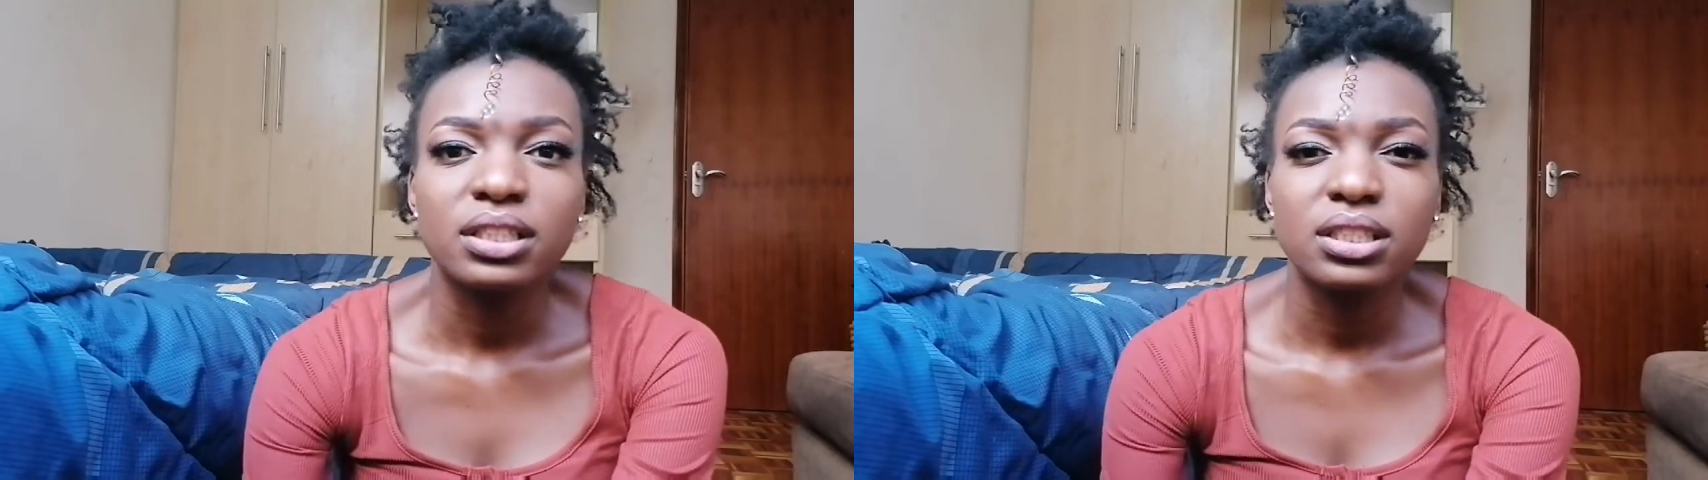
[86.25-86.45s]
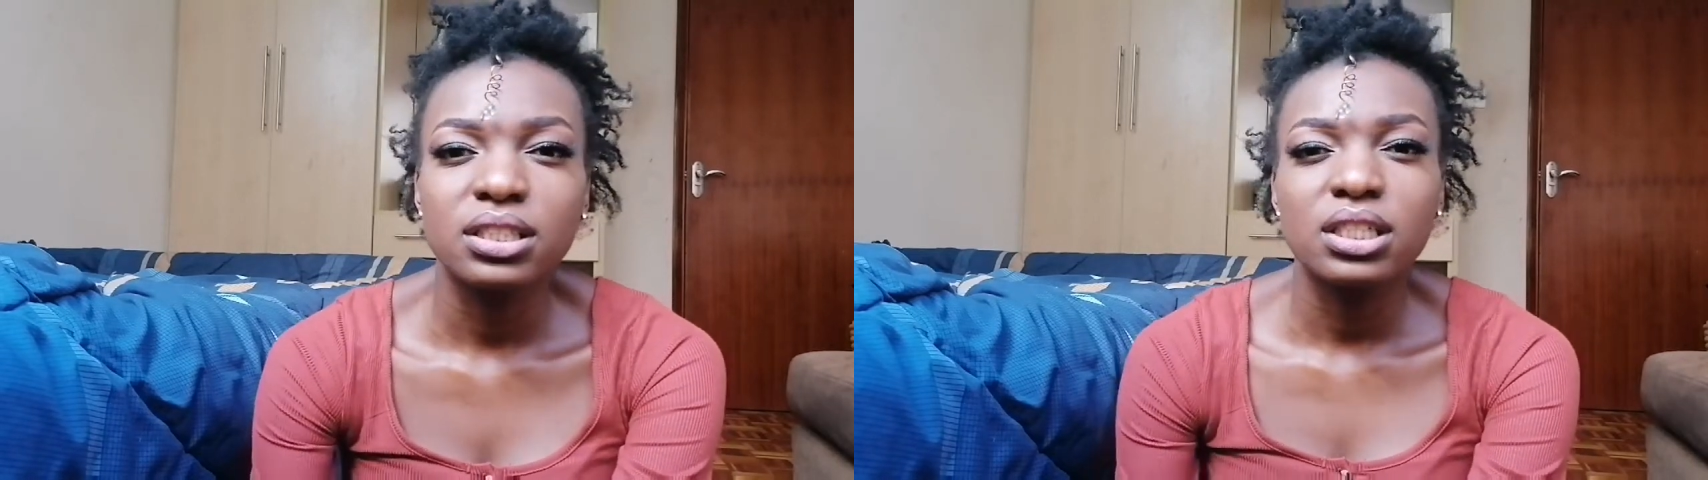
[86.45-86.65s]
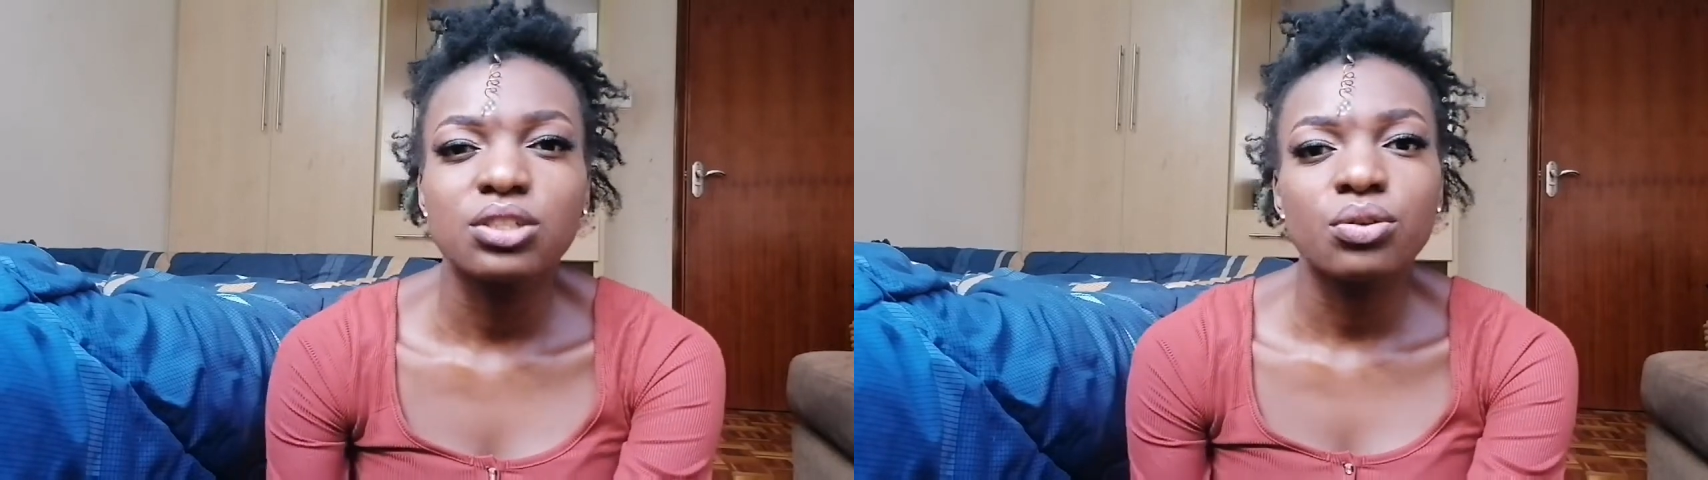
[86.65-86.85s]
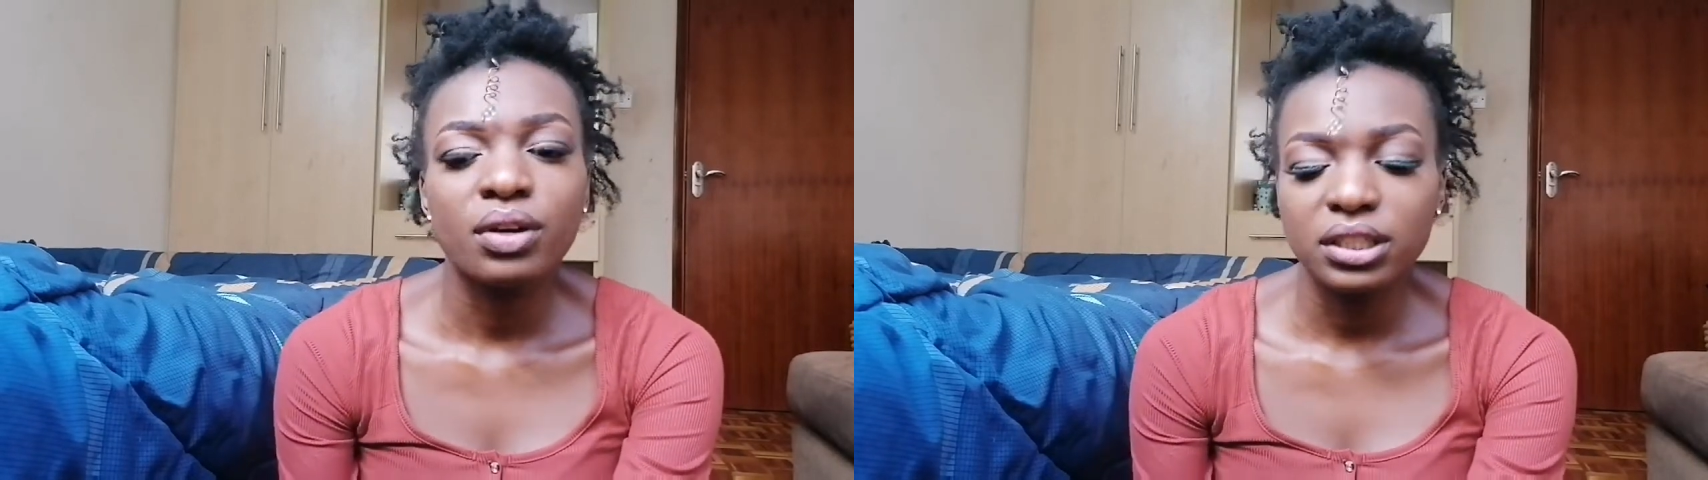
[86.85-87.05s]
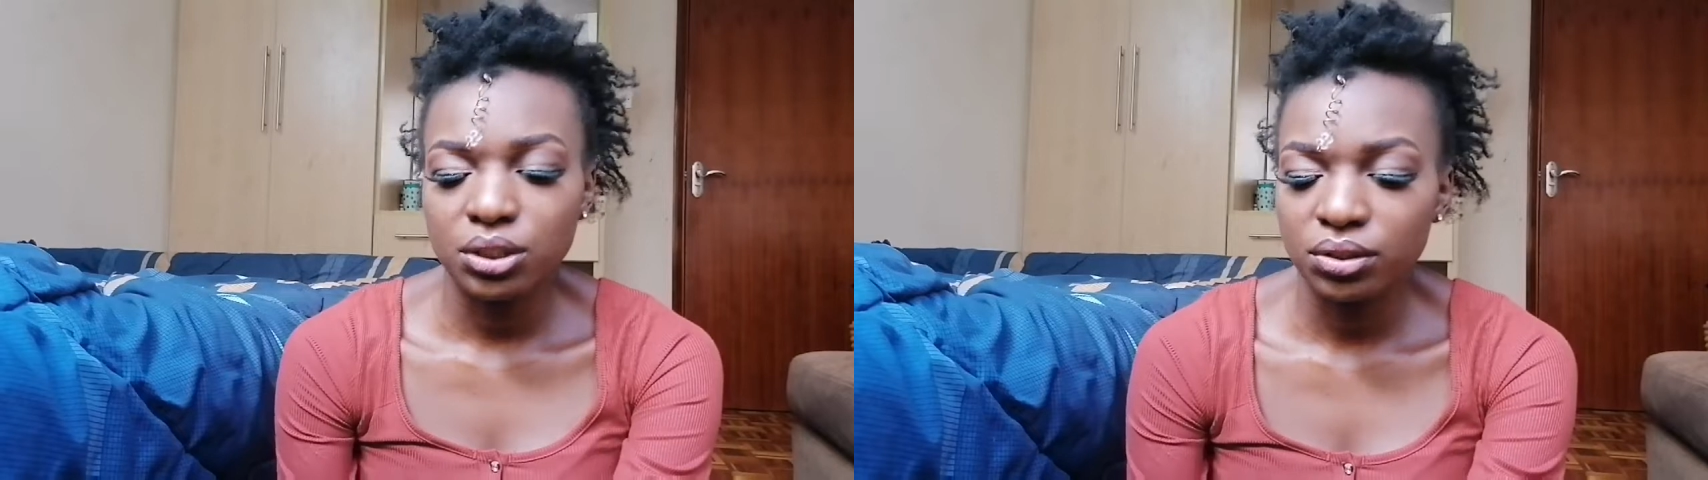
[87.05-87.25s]

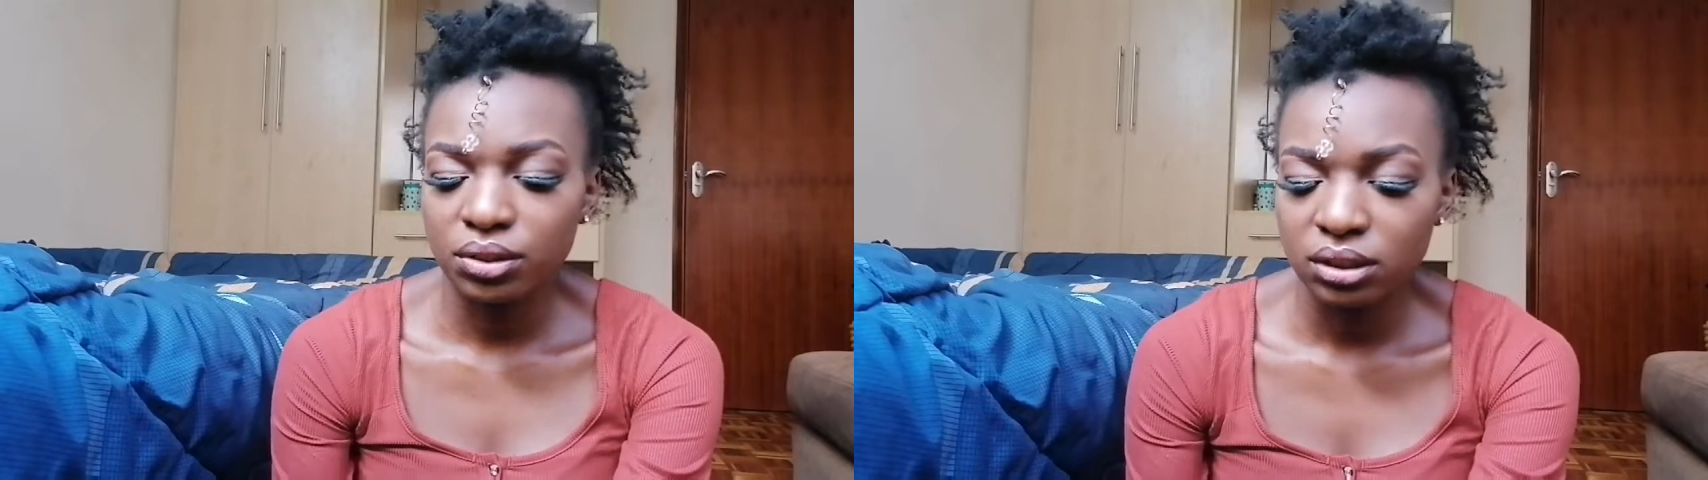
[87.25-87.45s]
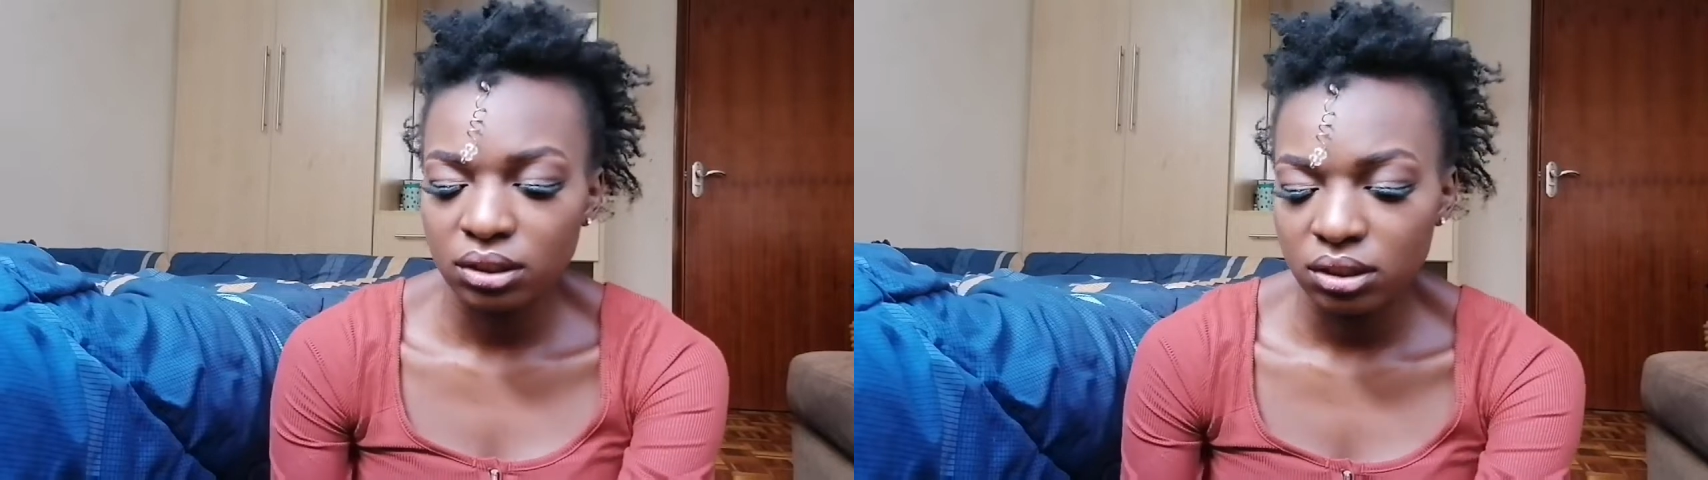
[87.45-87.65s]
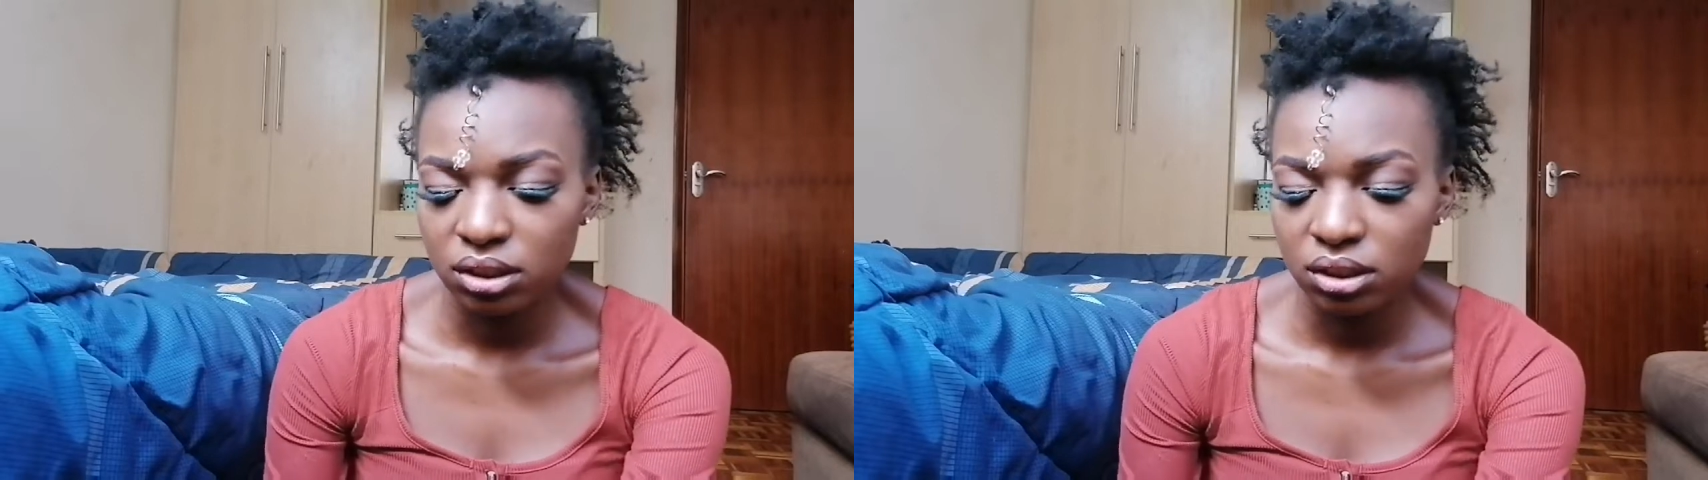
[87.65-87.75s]
situation.